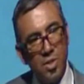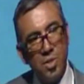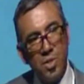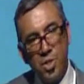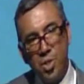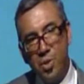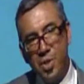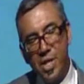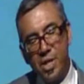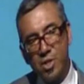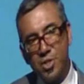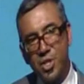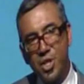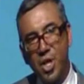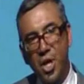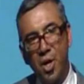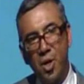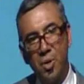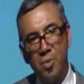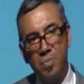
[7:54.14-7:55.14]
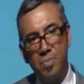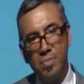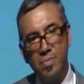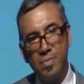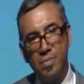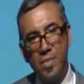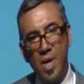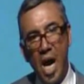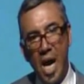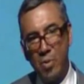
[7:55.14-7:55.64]
2 years ago,
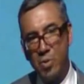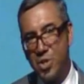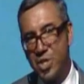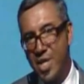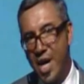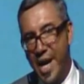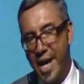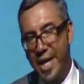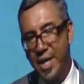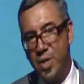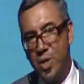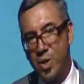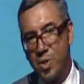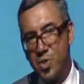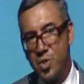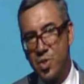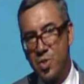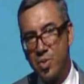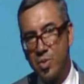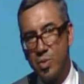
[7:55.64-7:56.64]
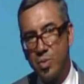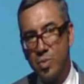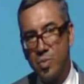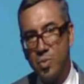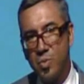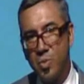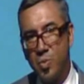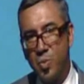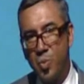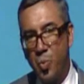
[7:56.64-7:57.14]
I was diagnosed
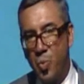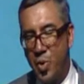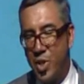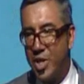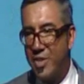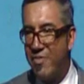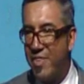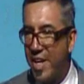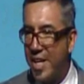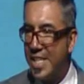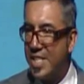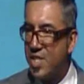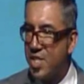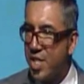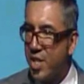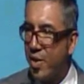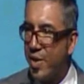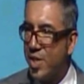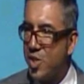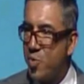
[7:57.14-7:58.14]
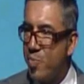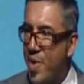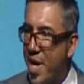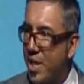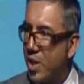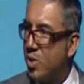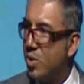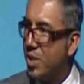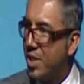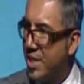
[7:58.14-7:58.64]
with a very serious
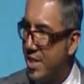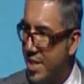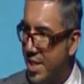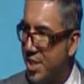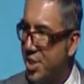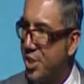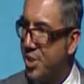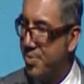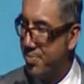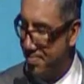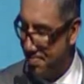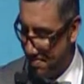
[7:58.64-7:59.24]
medical condition.